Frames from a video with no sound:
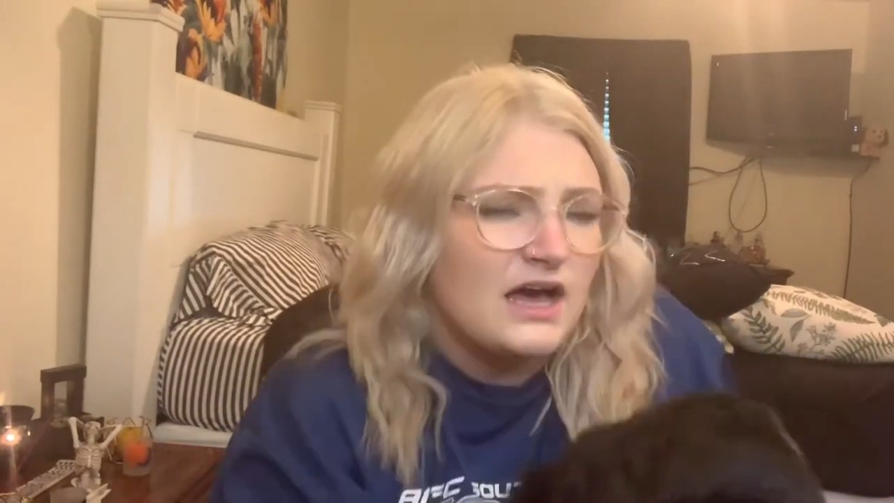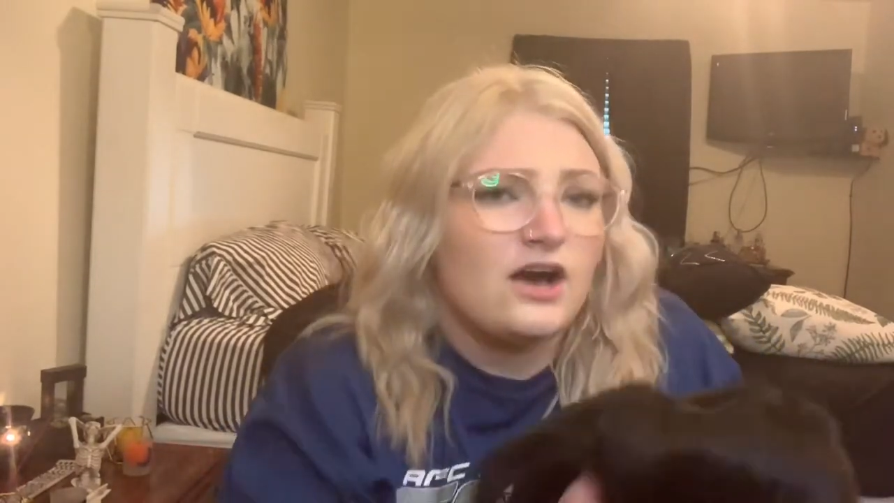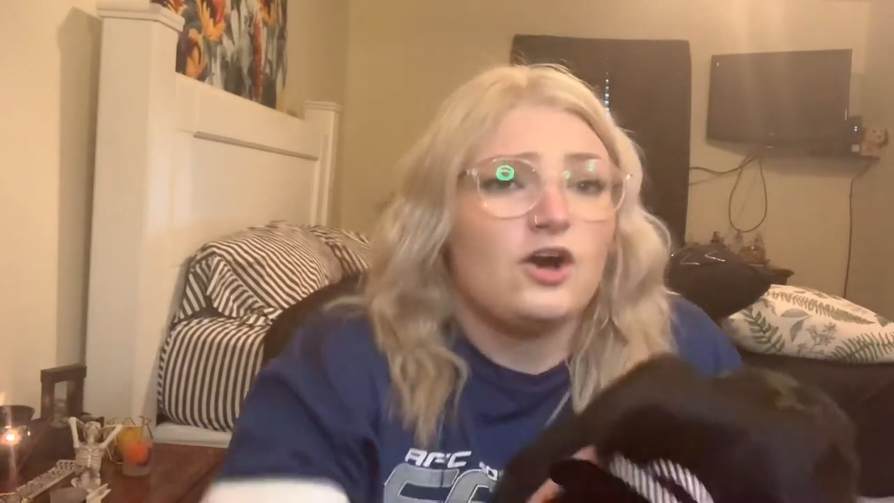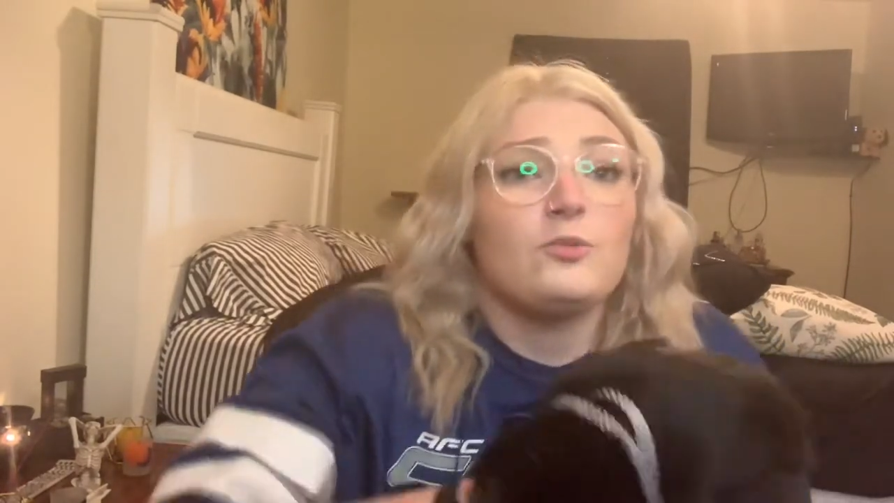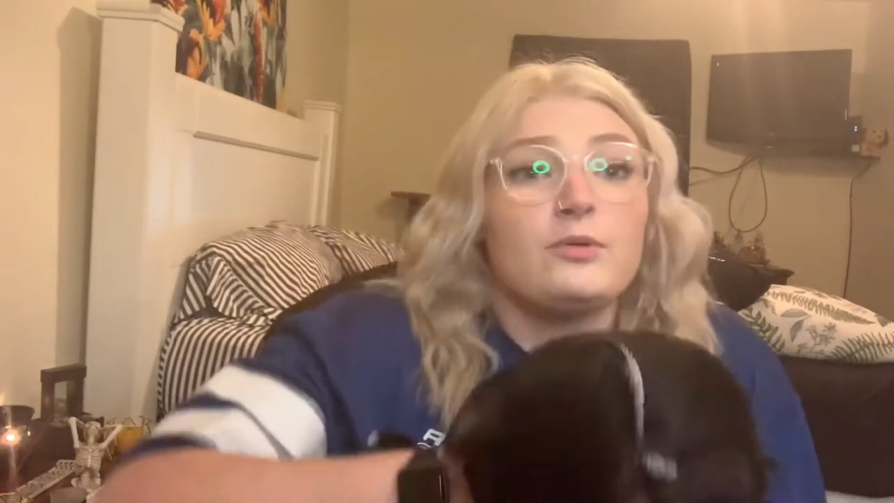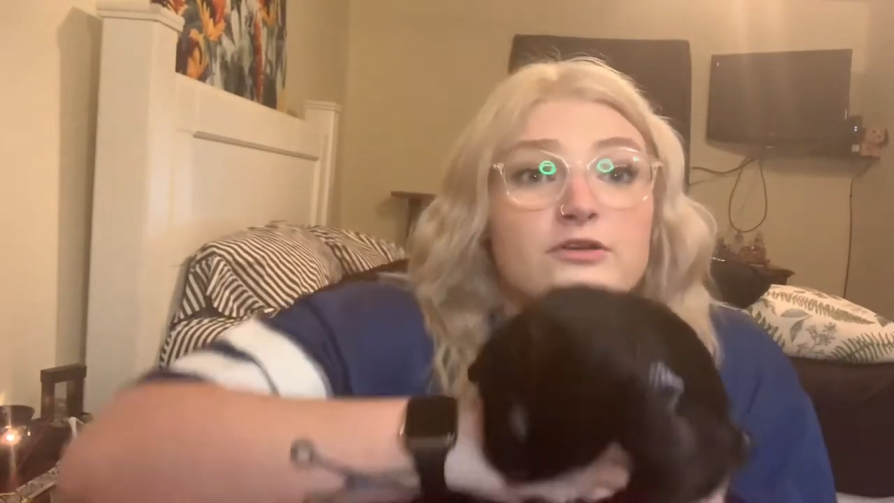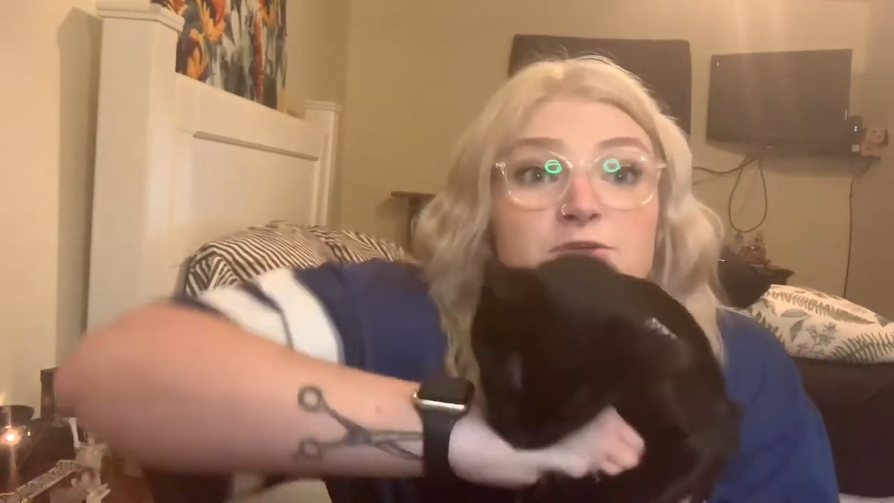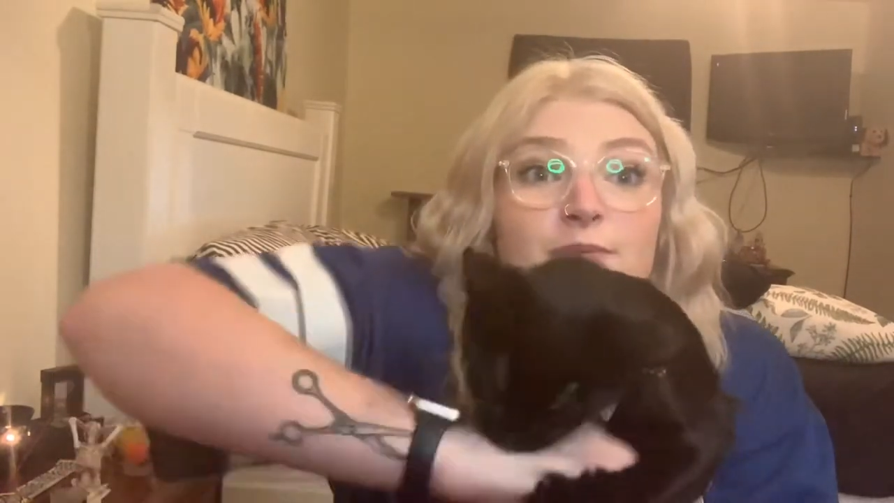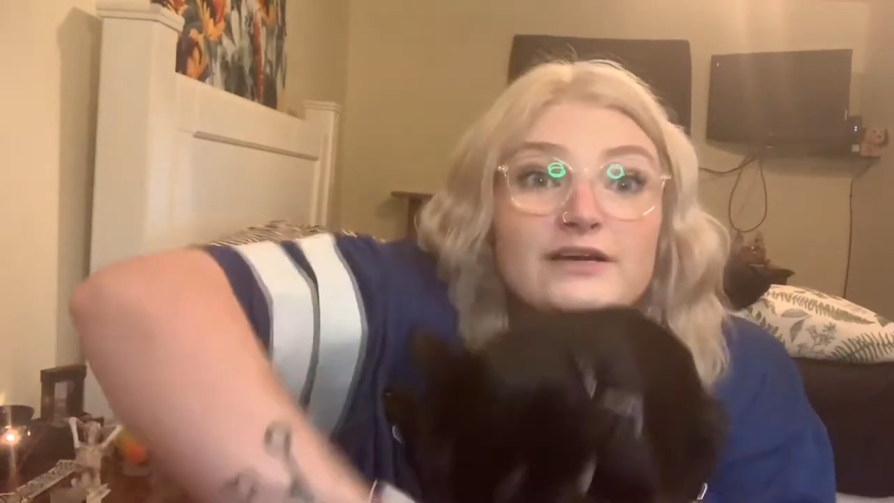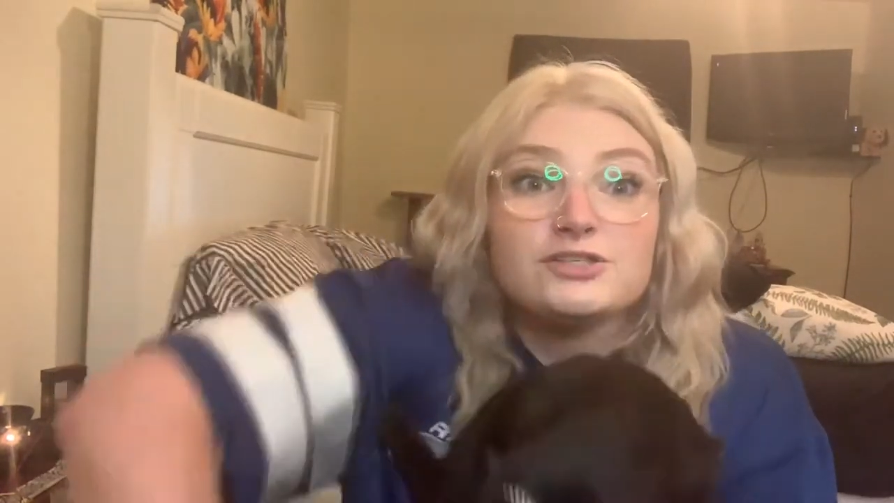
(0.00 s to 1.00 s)
I'll post
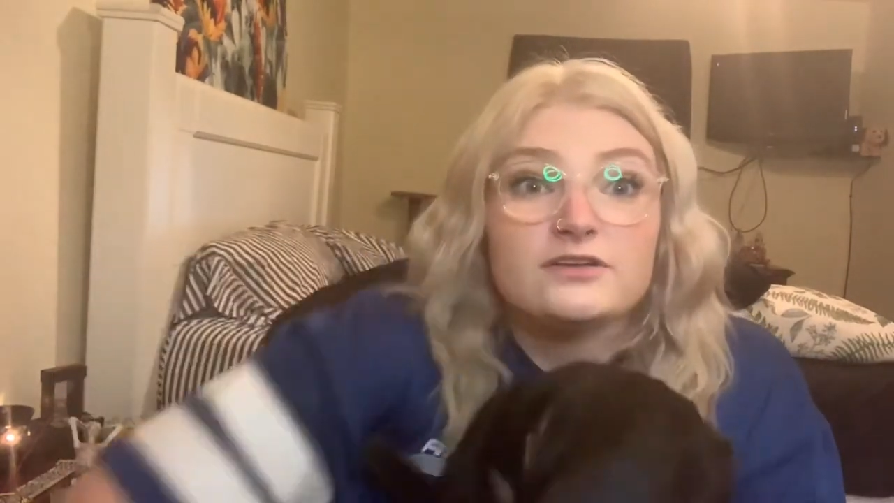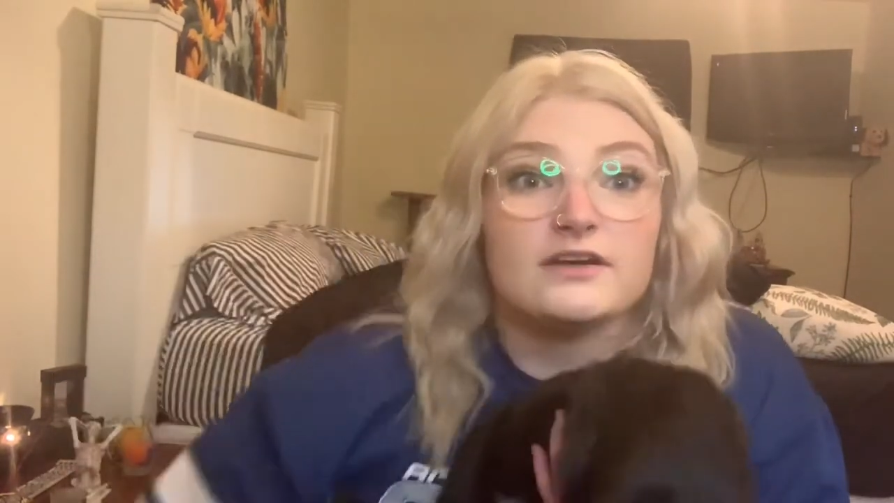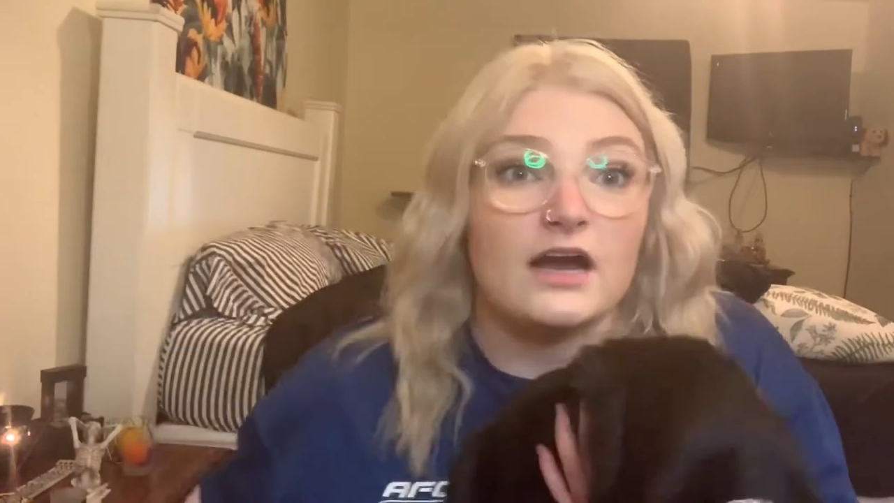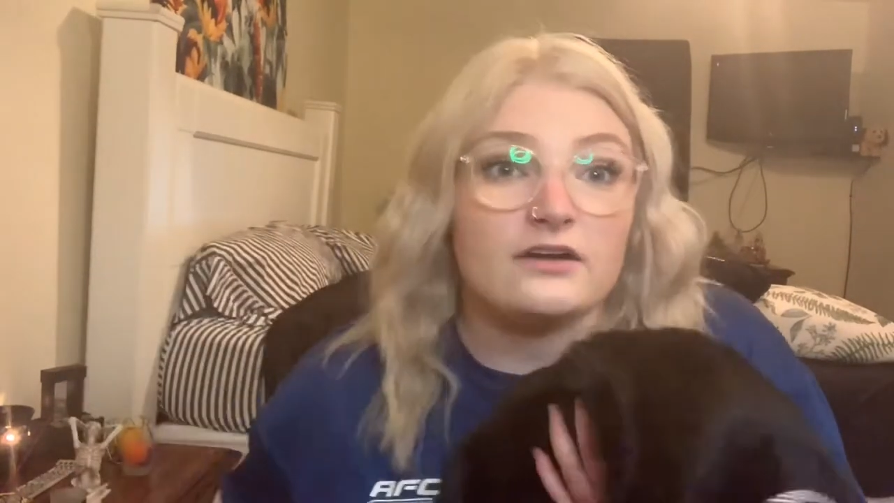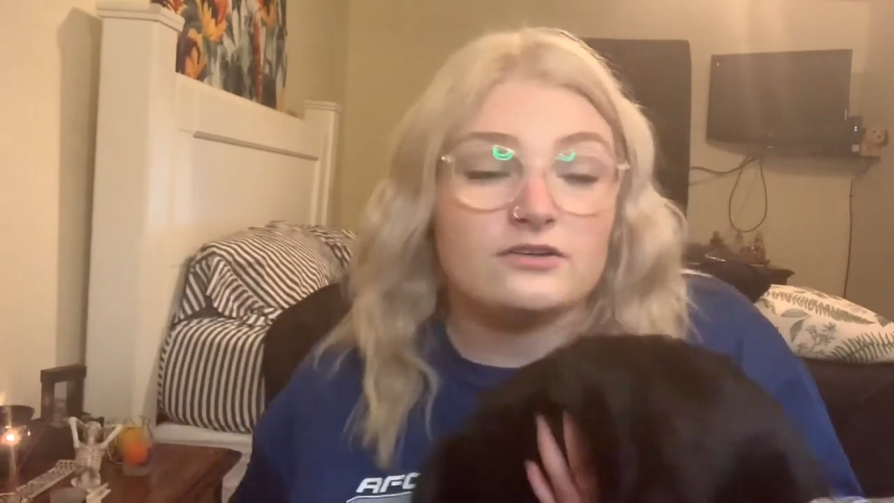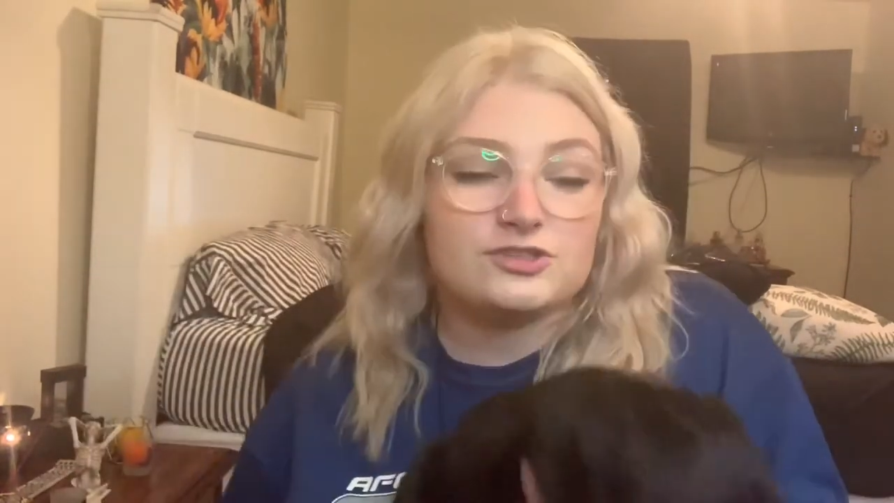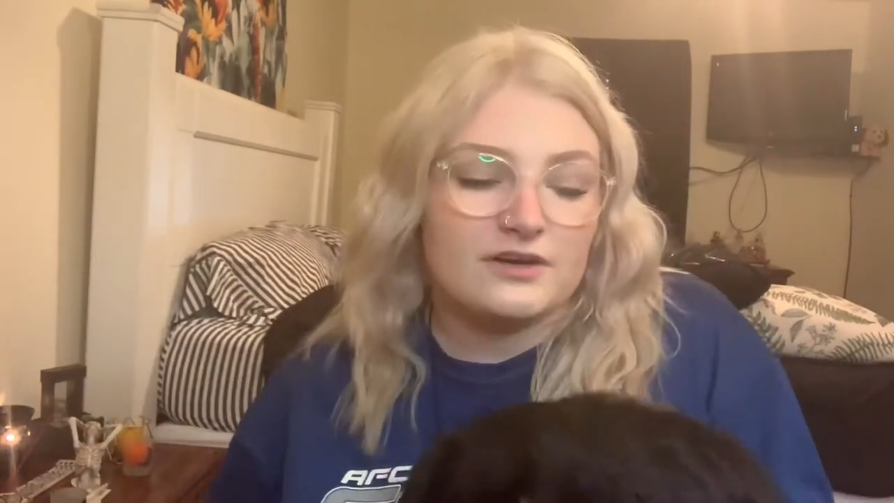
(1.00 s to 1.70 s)
a picture of the cockroach